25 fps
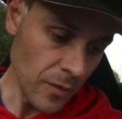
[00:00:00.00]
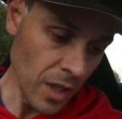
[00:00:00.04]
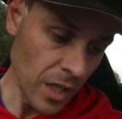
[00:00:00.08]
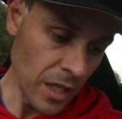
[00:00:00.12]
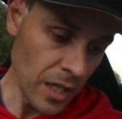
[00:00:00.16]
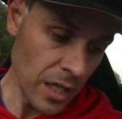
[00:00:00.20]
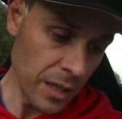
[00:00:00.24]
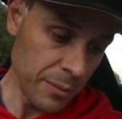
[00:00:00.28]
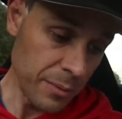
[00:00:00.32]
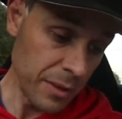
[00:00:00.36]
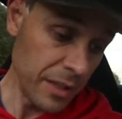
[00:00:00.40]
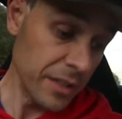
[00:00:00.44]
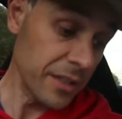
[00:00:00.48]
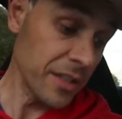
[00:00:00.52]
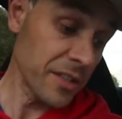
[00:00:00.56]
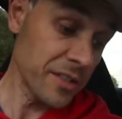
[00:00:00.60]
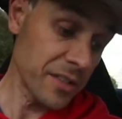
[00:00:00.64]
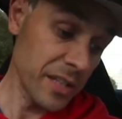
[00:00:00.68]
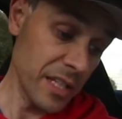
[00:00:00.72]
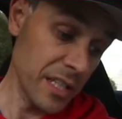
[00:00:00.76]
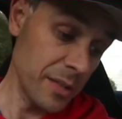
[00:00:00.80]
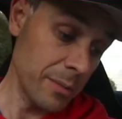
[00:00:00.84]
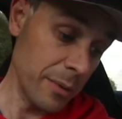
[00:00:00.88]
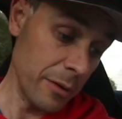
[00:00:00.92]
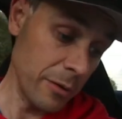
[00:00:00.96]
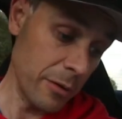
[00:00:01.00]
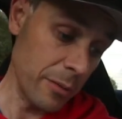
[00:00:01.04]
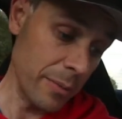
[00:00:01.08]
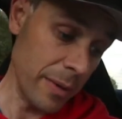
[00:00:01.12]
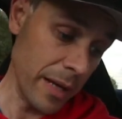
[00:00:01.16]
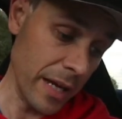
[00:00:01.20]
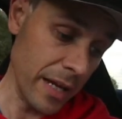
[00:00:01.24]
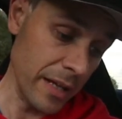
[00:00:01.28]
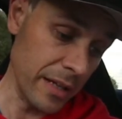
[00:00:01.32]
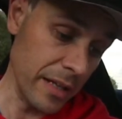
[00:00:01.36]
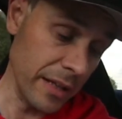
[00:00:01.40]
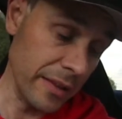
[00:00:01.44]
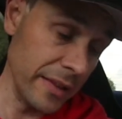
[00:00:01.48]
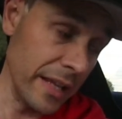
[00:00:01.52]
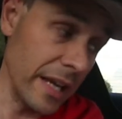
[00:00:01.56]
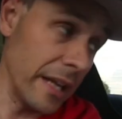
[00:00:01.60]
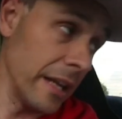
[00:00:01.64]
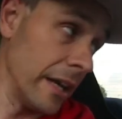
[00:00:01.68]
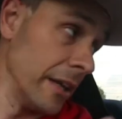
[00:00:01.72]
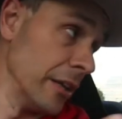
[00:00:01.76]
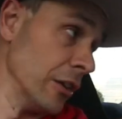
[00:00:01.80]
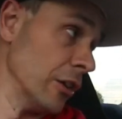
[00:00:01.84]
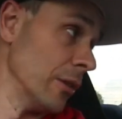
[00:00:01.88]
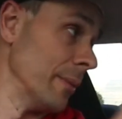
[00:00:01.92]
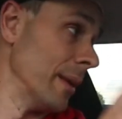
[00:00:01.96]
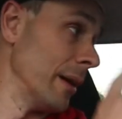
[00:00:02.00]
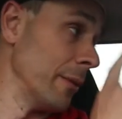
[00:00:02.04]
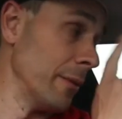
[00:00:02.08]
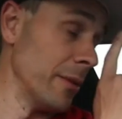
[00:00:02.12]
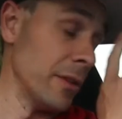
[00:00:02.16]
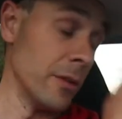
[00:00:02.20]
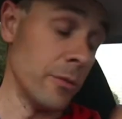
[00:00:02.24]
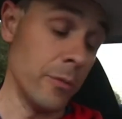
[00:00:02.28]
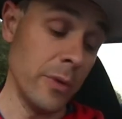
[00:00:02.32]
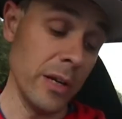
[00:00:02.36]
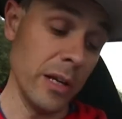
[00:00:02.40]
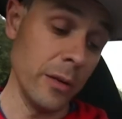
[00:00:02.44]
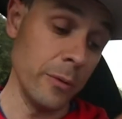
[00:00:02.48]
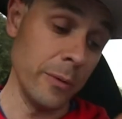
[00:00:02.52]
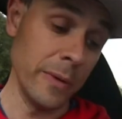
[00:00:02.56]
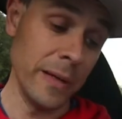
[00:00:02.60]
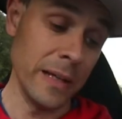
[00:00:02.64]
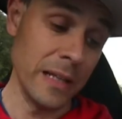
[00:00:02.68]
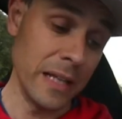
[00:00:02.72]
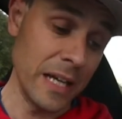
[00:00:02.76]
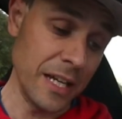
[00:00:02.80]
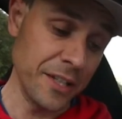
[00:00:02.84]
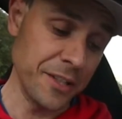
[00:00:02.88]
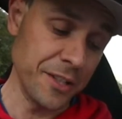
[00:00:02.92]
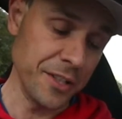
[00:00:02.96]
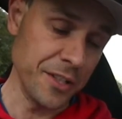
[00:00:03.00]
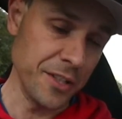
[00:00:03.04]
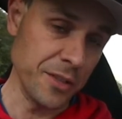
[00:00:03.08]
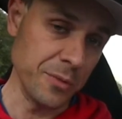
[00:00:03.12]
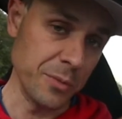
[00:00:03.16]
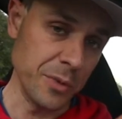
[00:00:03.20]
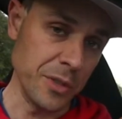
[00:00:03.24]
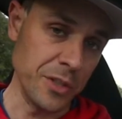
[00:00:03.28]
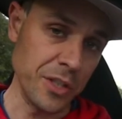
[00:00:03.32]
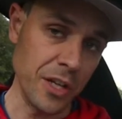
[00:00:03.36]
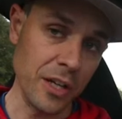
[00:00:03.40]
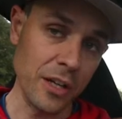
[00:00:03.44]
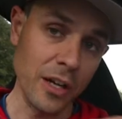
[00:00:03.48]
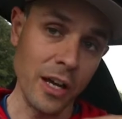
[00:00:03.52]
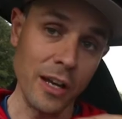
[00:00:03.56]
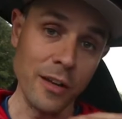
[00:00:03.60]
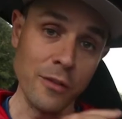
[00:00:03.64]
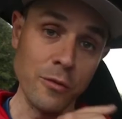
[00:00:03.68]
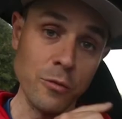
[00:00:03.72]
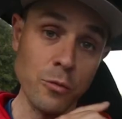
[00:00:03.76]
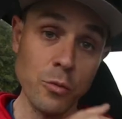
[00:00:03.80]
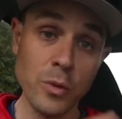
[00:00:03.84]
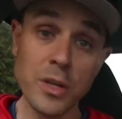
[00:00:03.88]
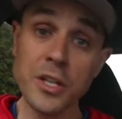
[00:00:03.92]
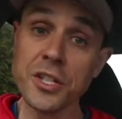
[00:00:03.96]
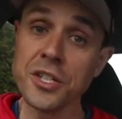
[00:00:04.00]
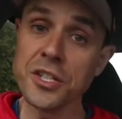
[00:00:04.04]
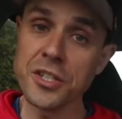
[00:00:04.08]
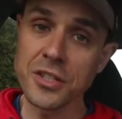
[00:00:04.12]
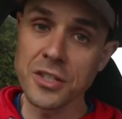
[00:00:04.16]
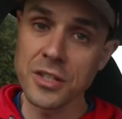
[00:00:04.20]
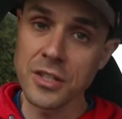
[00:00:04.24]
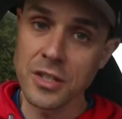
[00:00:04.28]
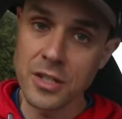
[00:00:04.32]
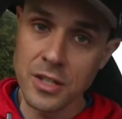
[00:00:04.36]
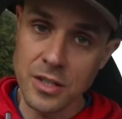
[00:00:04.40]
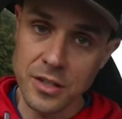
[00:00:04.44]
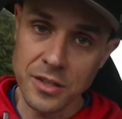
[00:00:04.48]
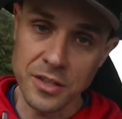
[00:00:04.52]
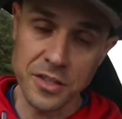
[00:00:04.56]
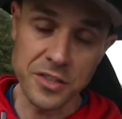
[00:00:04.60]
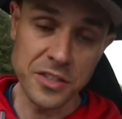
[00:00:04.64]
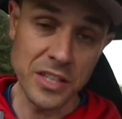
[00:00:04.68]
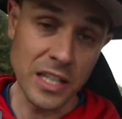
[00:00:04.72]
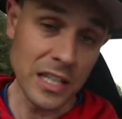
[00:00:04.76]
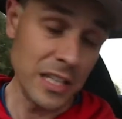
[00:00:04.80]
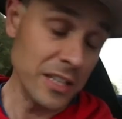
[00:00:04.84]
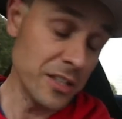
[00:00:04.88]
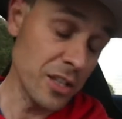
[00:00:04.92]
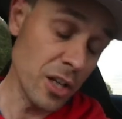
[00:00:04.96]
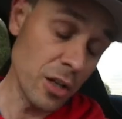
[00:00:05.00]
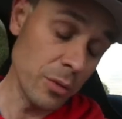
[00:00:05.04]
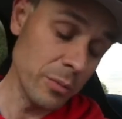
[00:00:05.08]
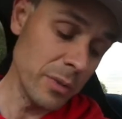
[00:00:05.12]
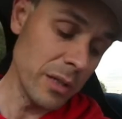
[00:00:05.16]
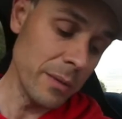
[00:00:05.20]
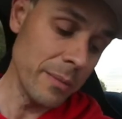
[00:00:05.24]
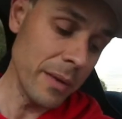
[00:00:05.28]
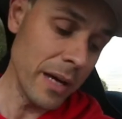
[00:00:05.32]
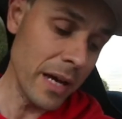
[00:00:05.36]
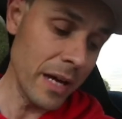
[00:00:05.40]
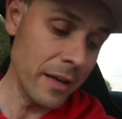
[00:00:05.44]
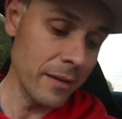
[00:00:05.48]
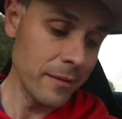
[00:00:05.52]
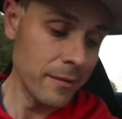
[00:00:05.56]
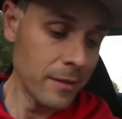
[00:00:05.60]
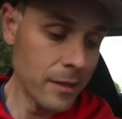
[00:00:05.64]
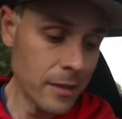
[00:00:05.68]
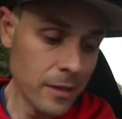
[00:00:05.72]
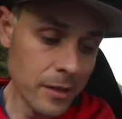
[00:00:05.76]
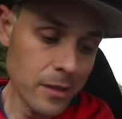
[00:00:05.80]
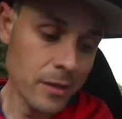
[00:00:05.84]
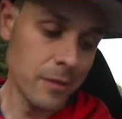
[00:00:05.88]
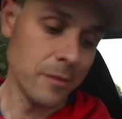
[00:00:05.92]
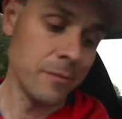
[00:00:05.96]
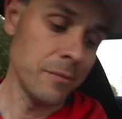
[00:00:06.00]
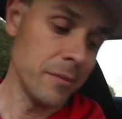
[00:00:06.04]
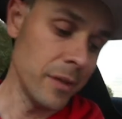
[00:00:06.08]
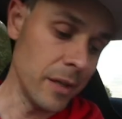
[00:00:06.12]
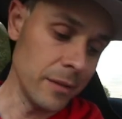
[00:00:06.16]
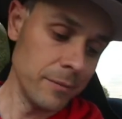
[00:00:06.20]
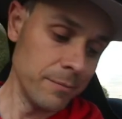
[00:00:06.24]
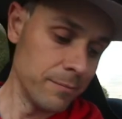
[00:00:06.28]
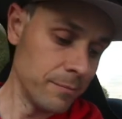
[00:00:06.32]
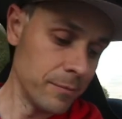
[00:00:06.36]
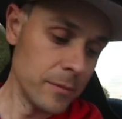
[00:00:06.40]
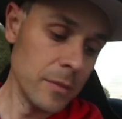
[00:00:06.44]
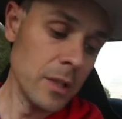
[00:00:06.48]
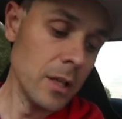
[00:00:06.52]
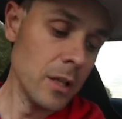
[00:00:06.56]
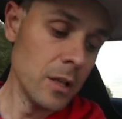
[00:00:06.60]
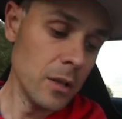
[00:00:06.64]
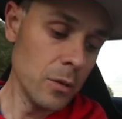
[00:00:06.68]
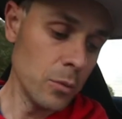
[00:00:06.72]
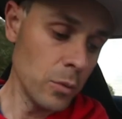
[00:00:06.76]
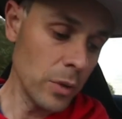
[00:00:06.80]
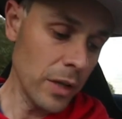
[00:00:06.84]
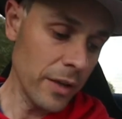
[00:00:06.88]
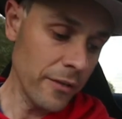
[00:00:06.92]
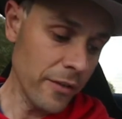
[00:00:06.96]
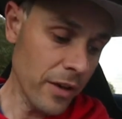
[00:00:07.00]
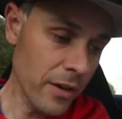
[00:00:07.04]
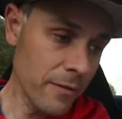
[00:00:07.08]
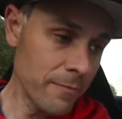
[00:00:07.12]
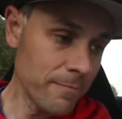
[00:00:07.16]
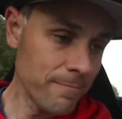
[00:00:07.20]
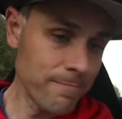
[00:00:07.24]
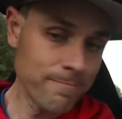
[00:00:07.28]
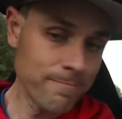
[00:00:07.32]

but it does need to be repaired. And that I know about with the rear wheel arches, which I kind of wish the seller told me about, but whatever.